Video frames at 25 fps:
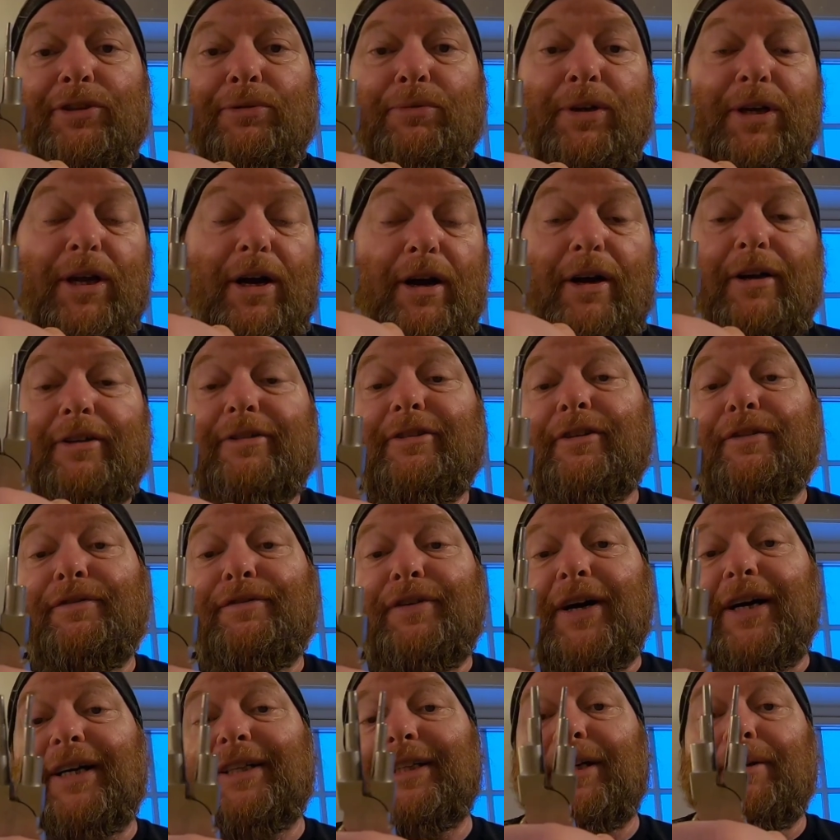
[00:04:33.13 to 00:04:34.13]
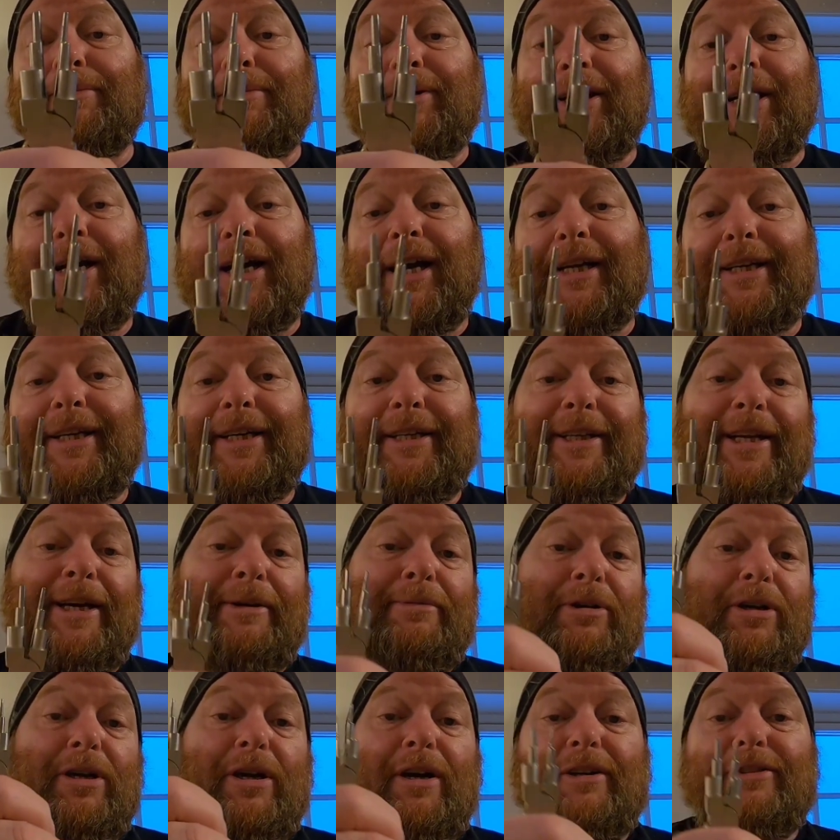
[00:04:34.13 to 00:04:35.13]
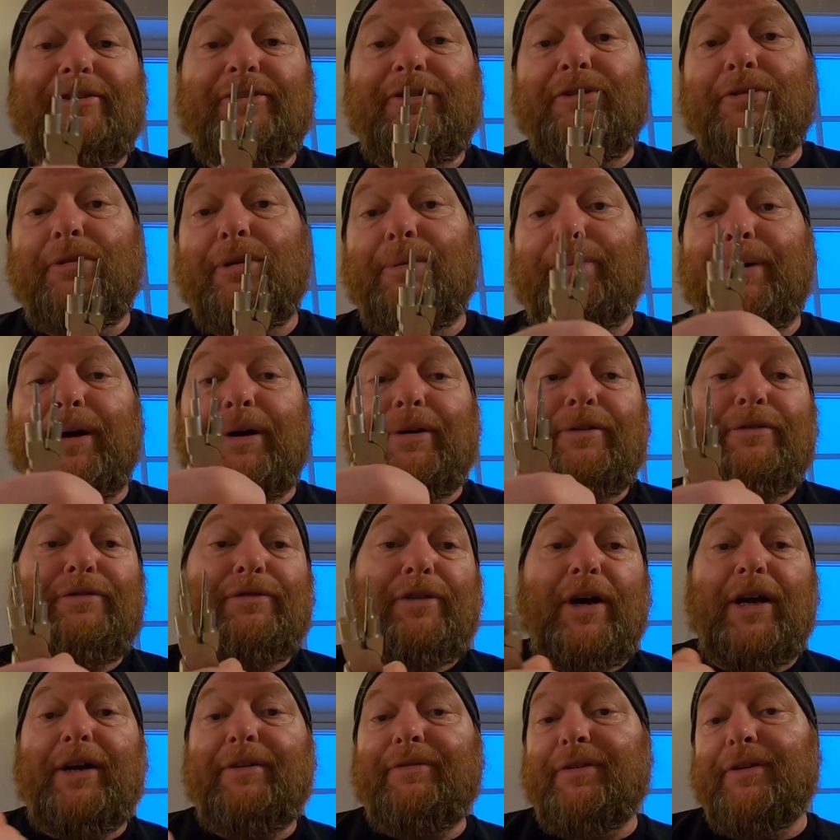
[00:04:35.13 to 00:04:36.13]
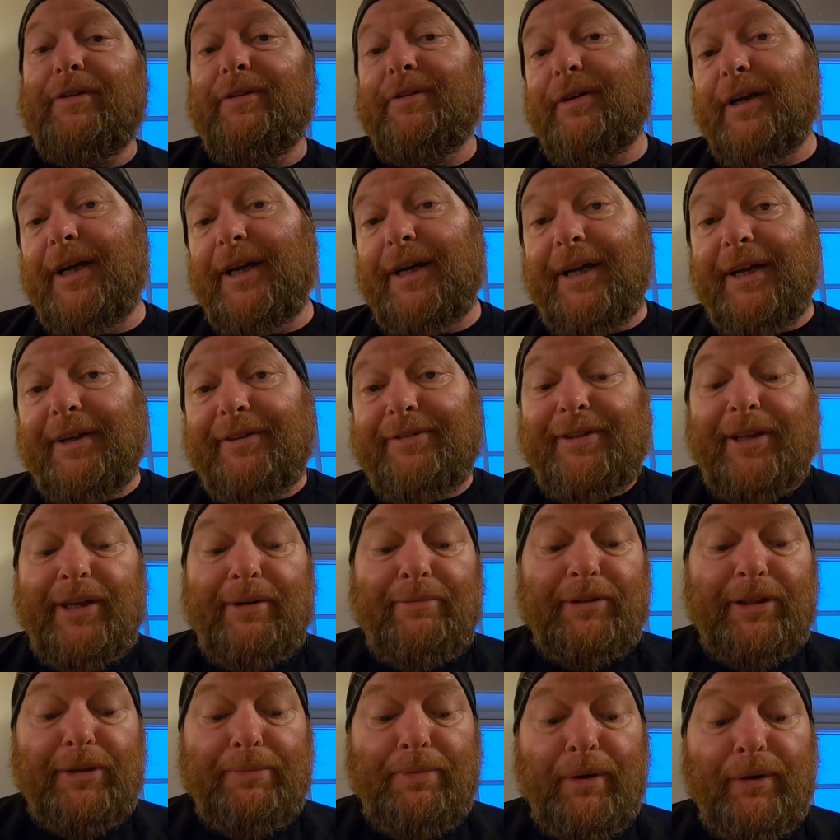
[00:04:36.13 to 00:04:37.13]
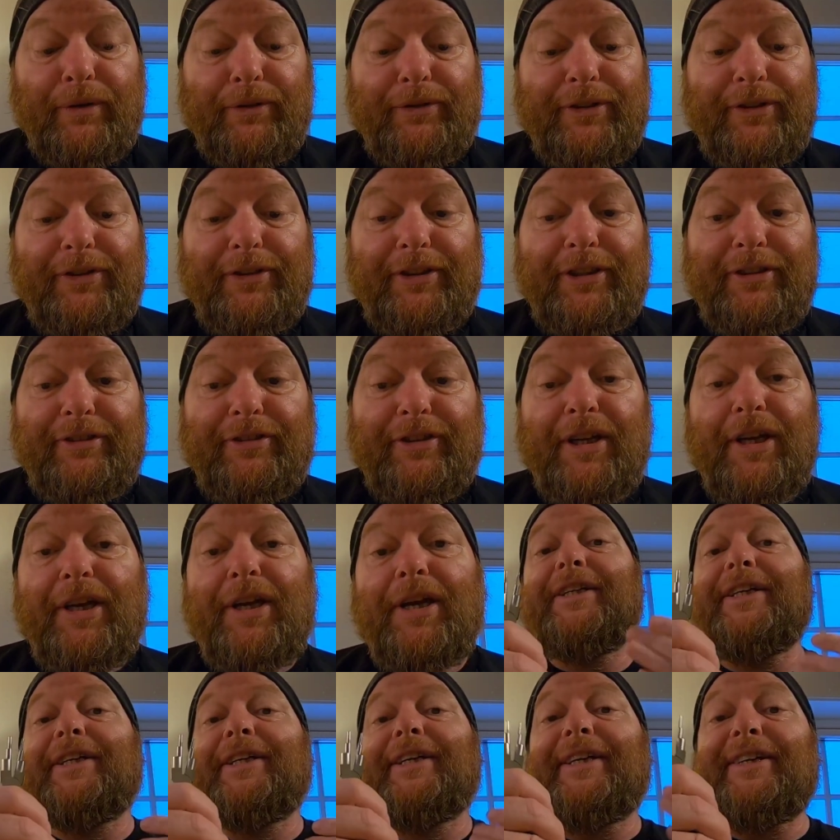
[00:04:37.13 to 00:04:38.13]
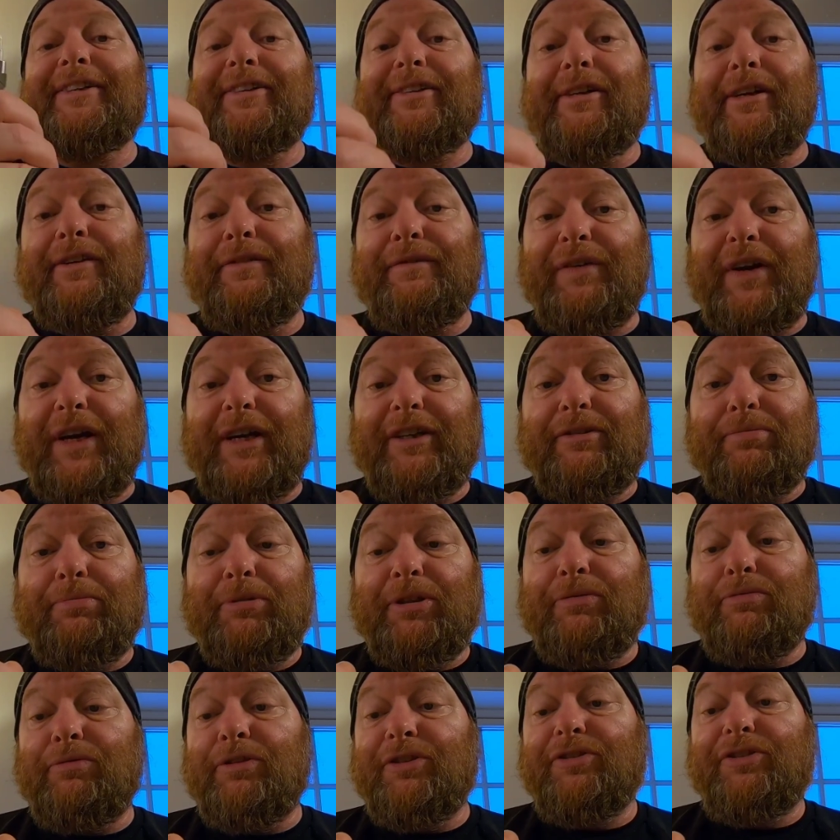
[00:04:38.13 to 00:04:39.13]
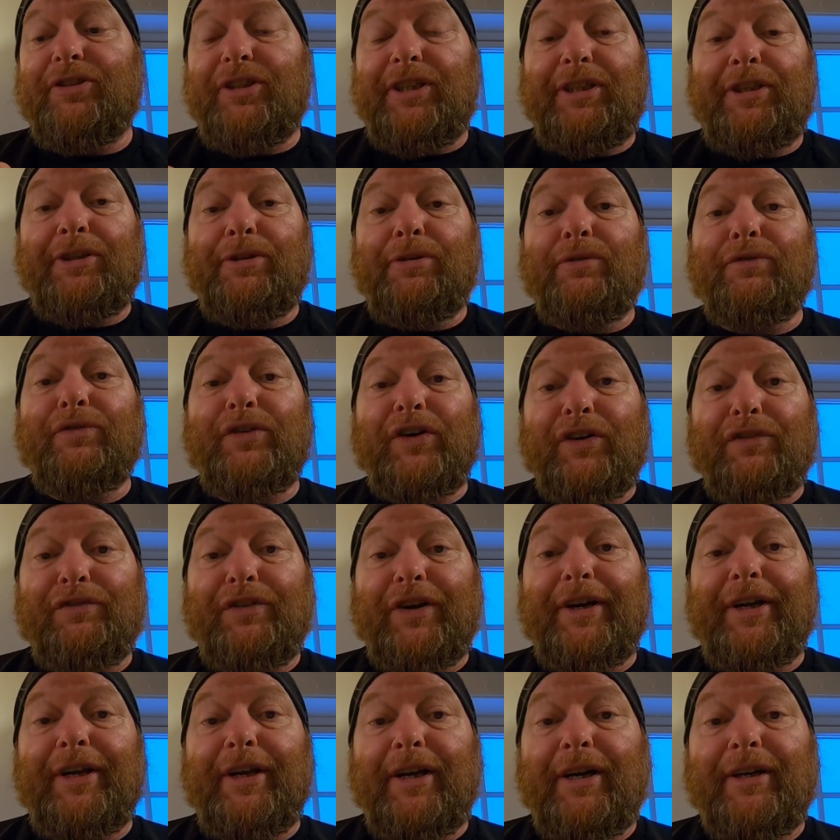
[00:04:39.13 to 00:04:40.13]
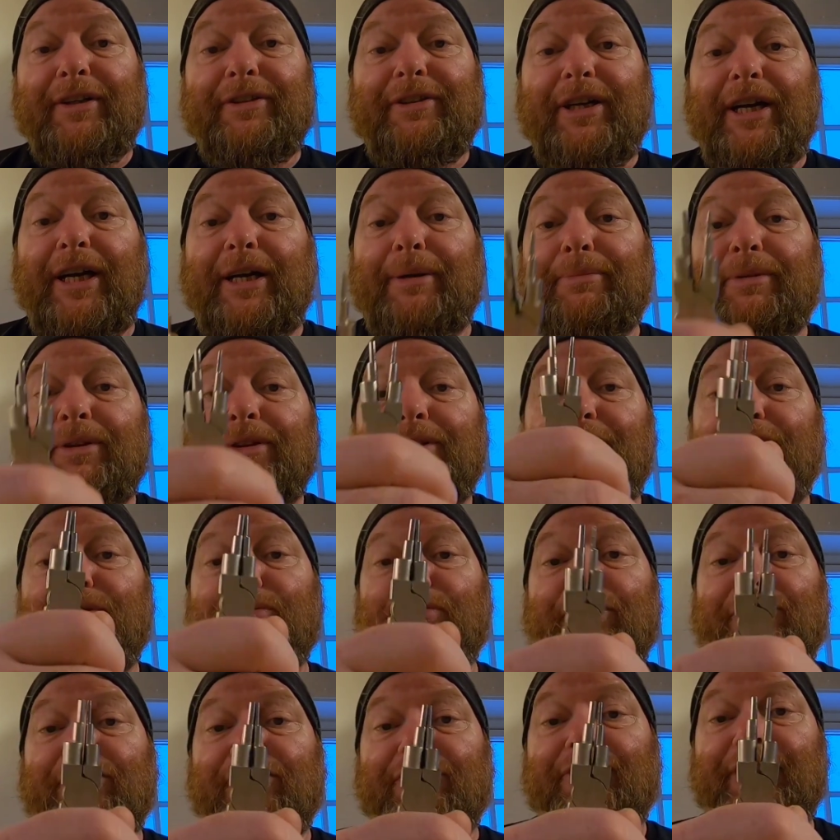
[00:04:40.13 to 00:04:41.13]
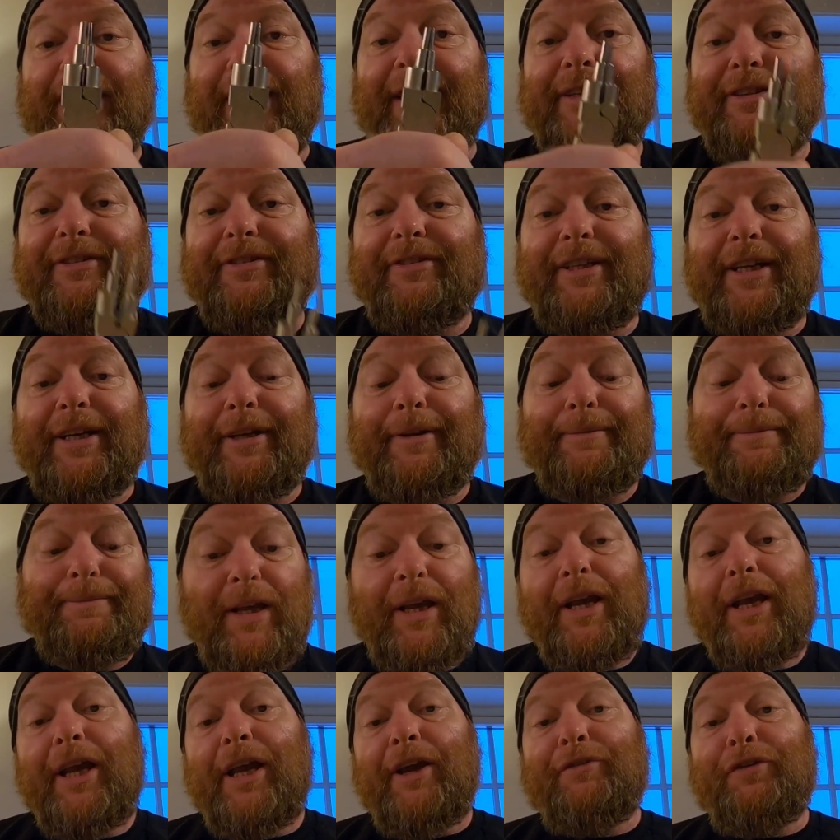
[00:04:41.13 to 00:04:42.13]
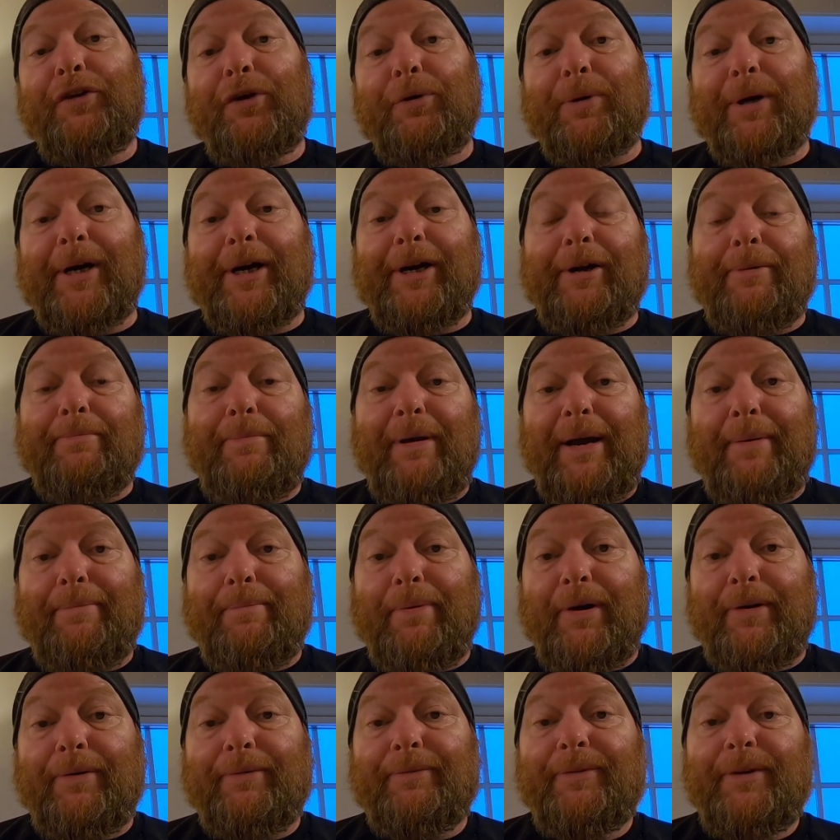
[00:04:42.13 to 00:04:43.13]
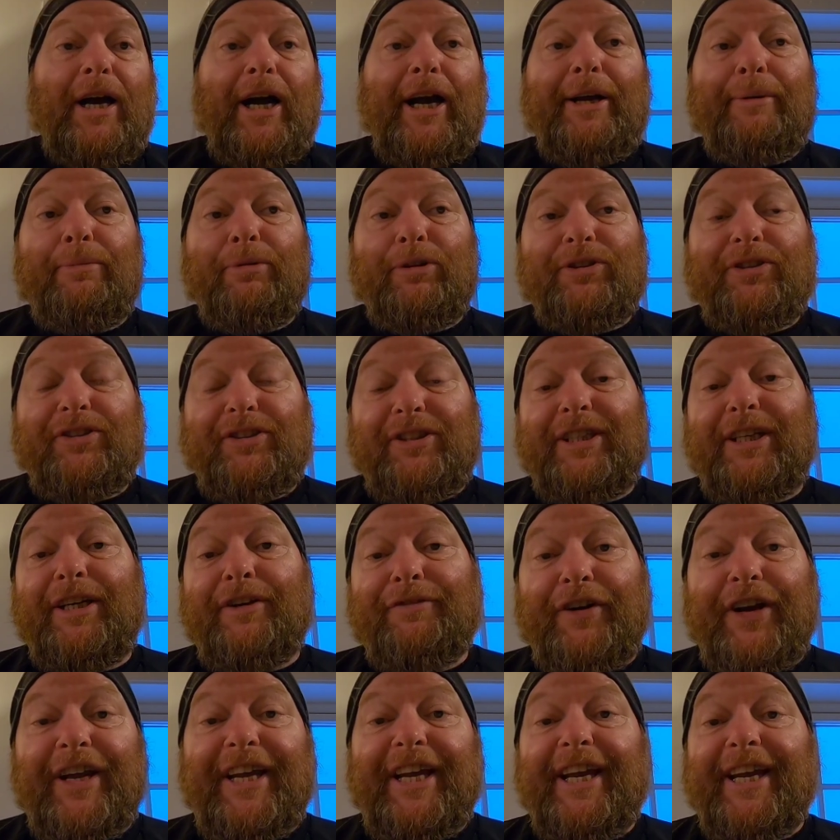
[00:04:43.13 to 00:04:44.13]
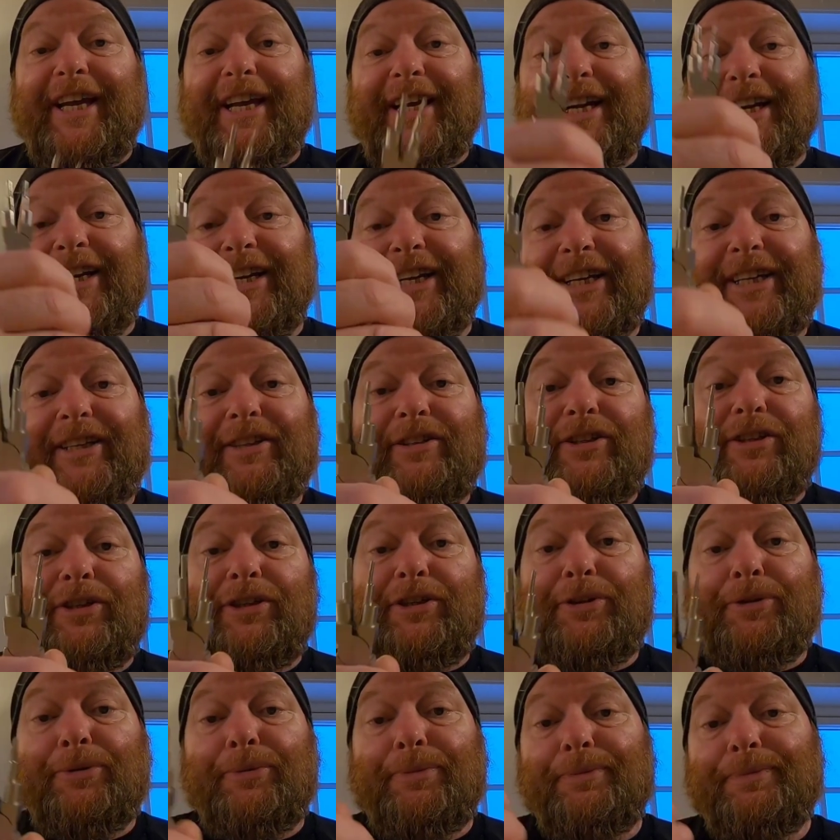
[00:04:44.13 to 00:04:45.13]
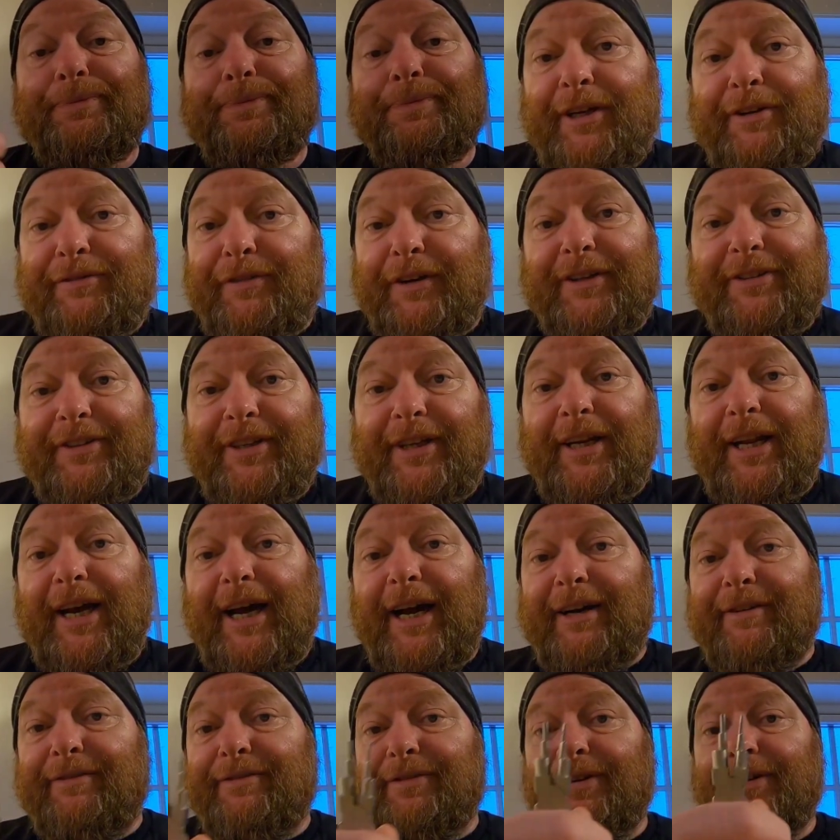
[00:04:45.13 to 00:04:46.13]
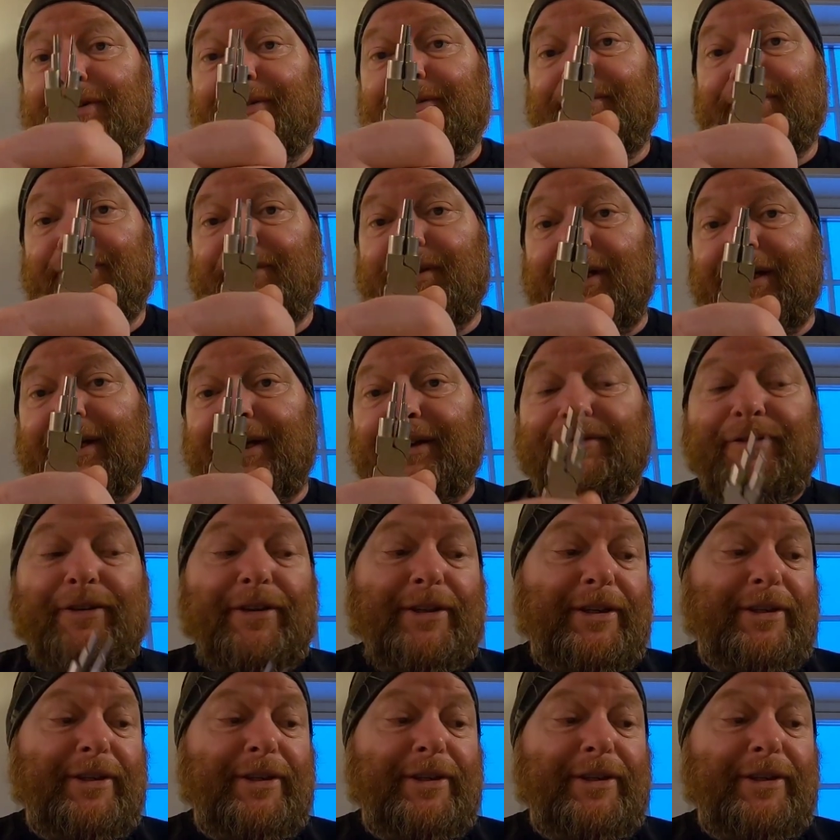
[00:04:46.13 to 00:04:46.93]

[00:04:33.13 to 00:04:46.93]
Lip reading: You will also find them on Ali. They will cost you about a $5. I can't say what the postage is. The initial investment will see you for a very long time. These ones are stainless steel. If you are a member, I will see if I can get a link to you, if I still have the link for